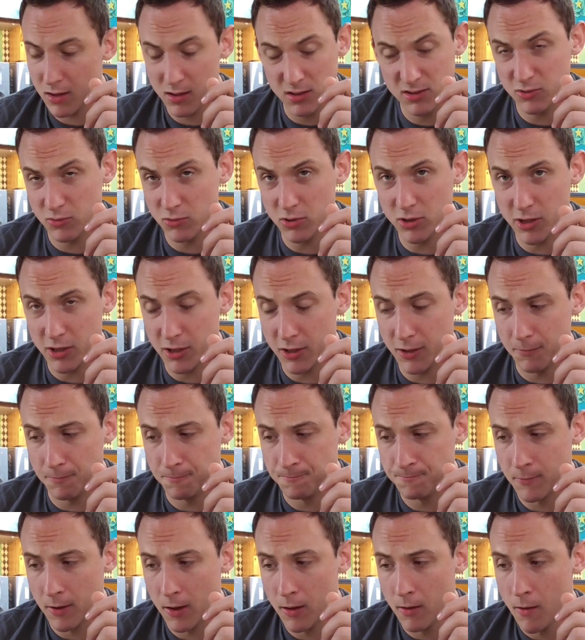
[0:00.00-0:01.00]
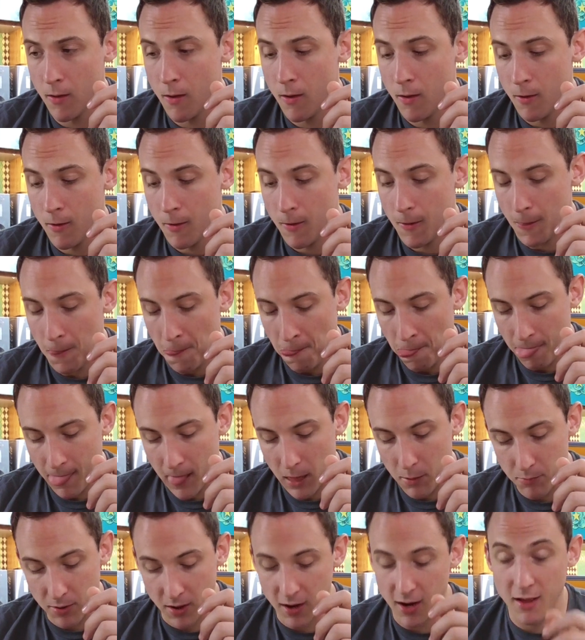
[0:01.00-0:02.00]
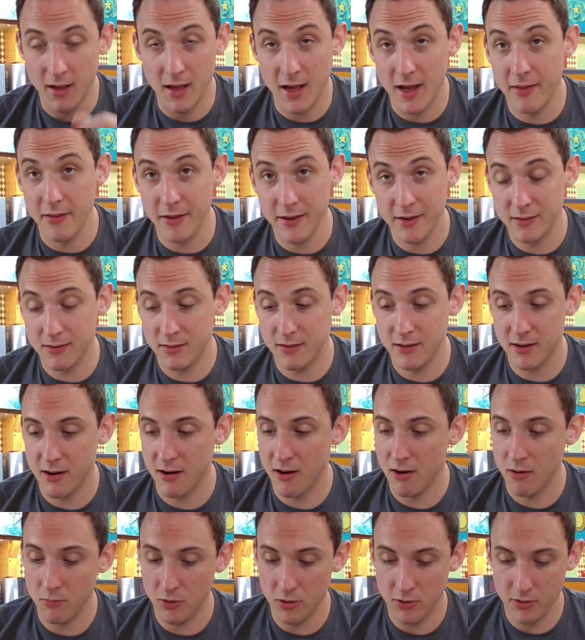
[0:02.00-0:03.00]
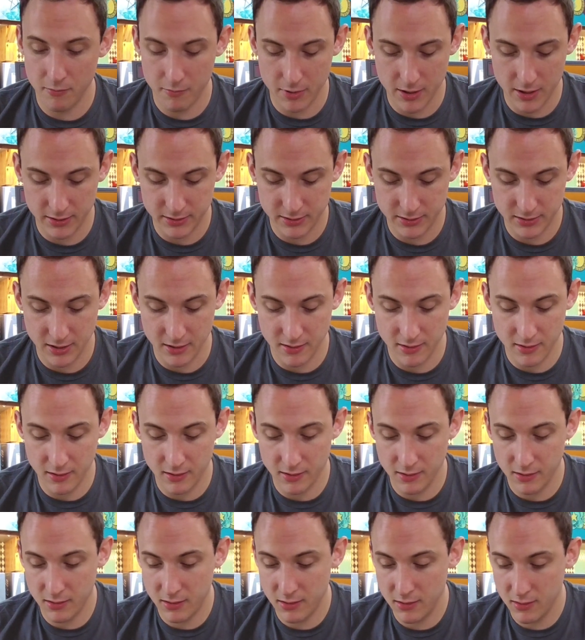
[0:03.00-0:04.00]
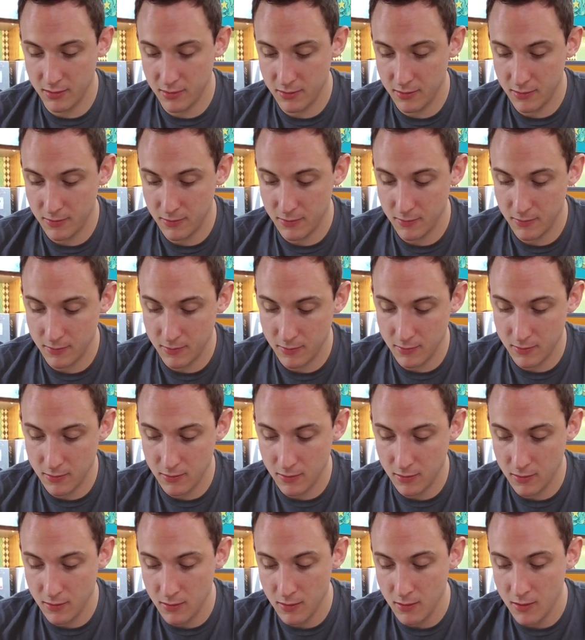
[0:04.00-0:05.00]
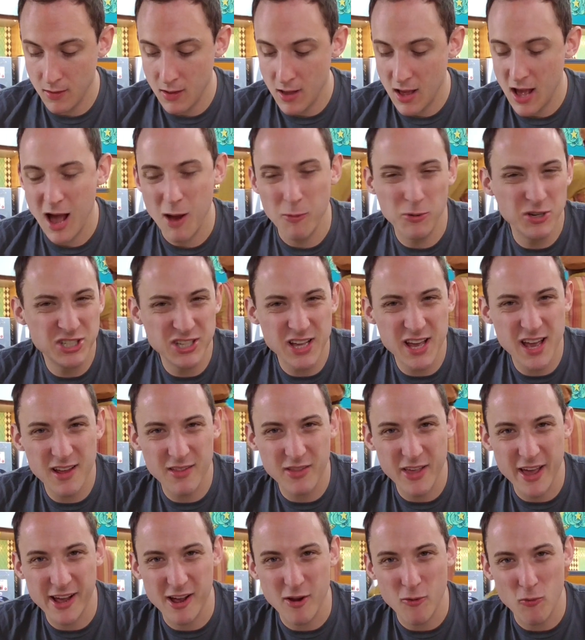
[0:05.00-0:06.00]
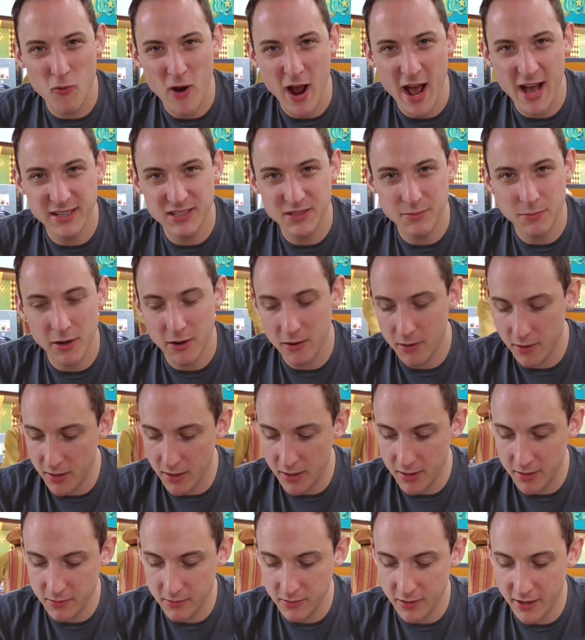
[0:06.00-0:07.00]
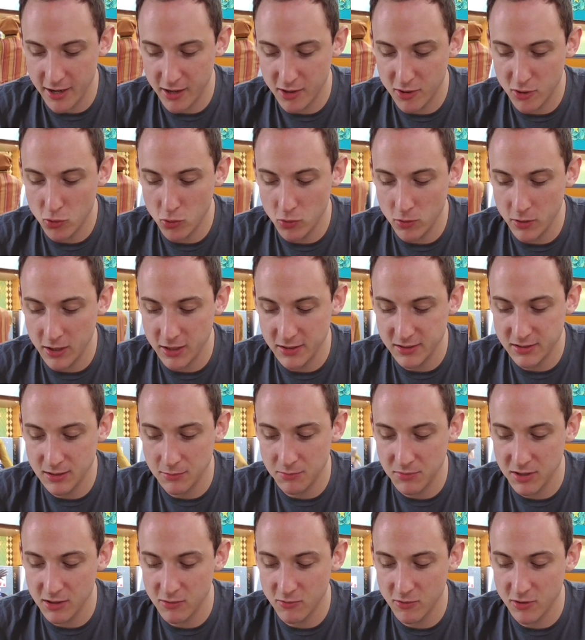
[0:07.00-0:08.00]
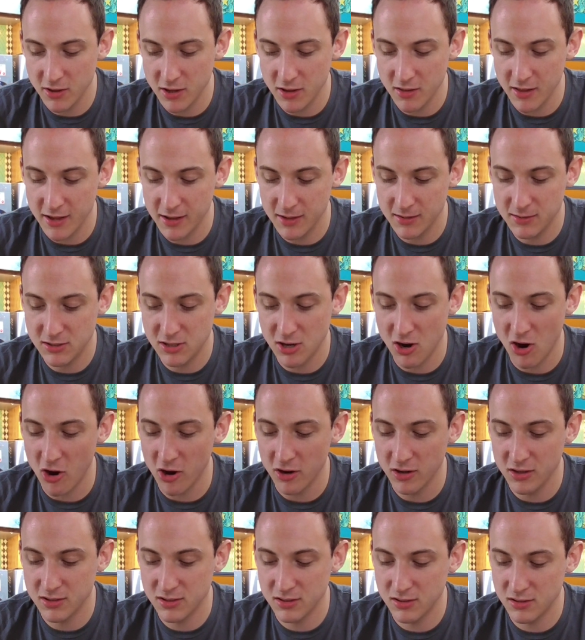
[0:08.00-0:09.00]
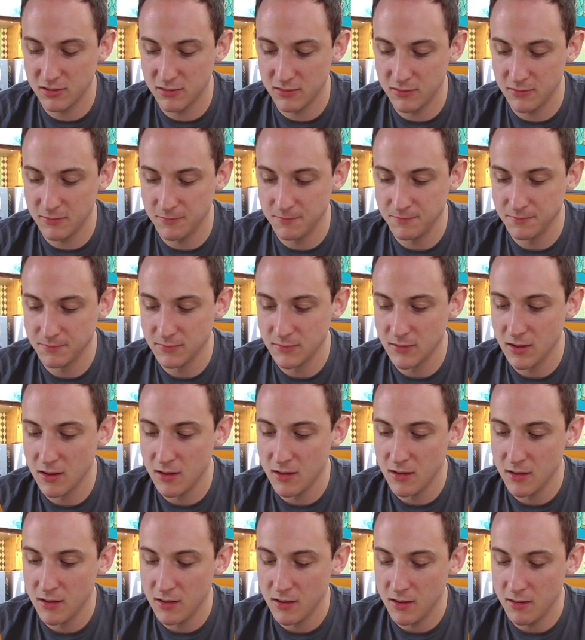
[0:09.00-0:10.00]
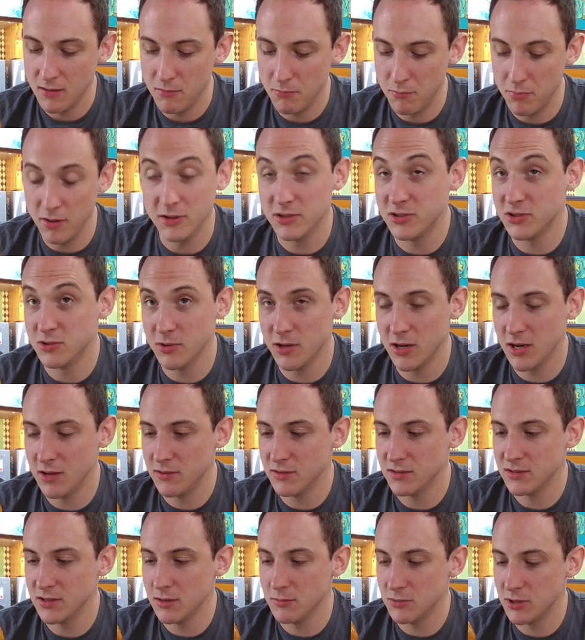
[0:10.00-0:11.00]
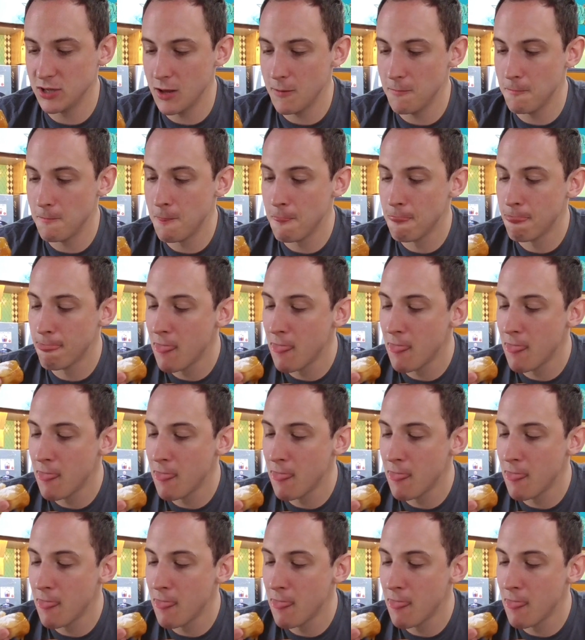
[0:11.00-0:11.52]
It's really good. But I like the caramel the best, I think. I wish they had like a raspberry, like coulis, something really like tart, but sweet at the same time.